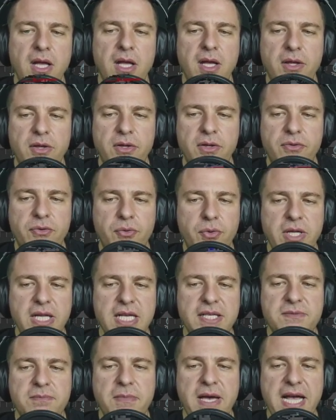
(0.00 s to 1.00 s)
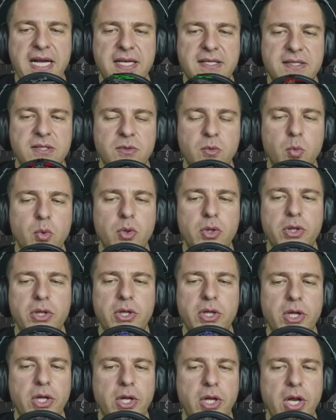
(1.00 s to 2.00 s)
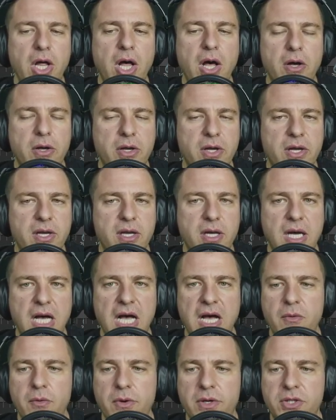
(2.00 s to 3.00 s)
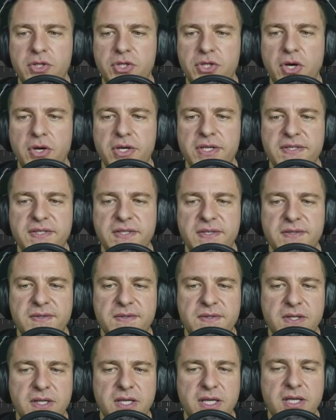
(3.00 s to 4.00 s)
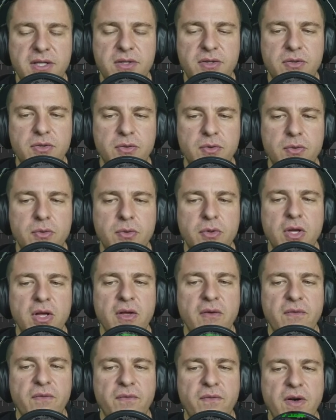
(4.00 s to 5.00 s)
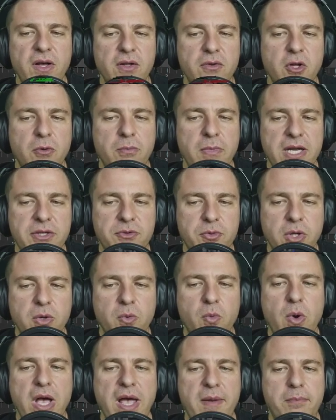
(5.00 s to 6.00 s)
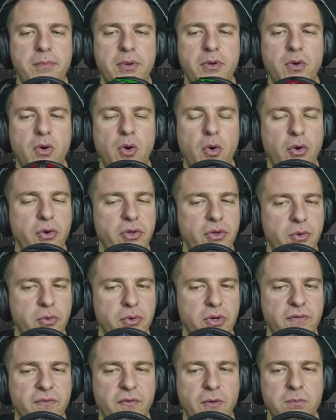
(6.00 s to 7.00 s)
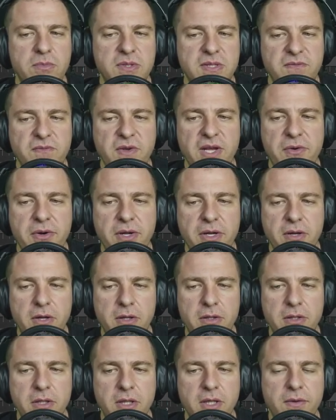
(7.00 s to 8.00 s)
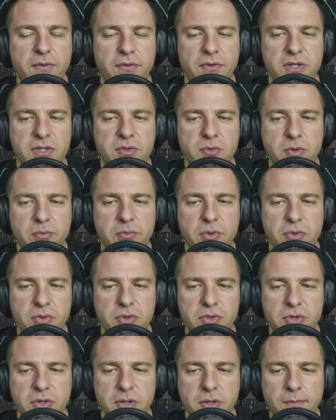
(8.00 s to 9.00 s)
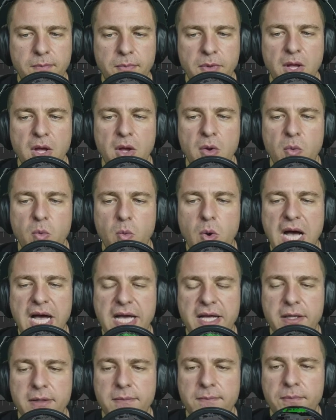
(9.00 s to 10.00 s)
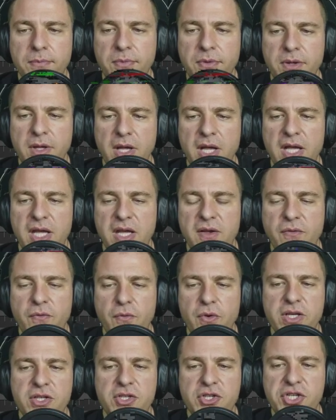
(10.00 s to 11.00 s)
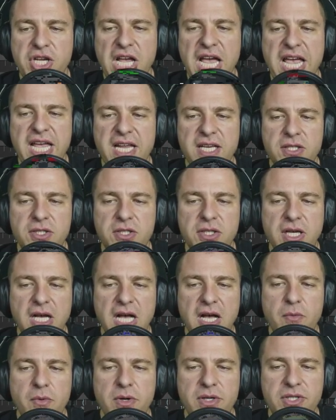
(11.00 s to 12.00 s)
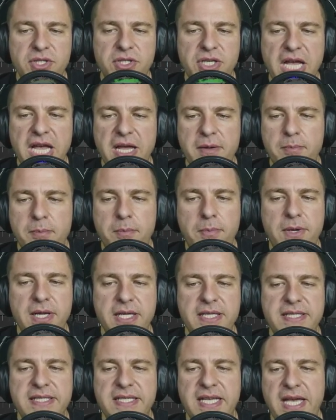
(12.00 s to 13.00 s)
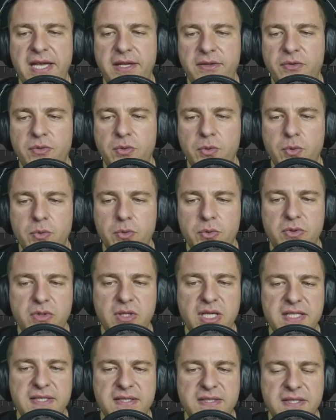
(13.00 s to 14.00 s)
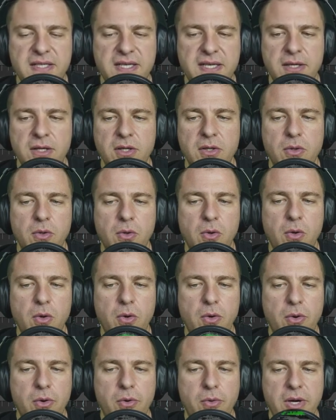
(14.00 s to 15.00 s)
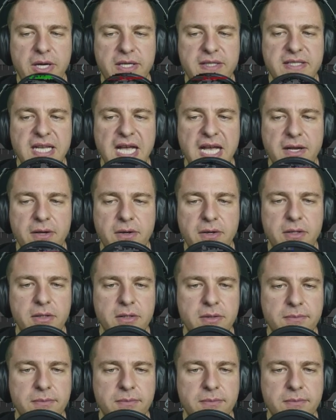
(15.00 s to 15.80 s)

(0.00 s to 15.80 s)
3ds Max will lock our choices into photometric web or uniform spherical distribution, while if we change our shape, let's say to disc or rectangle,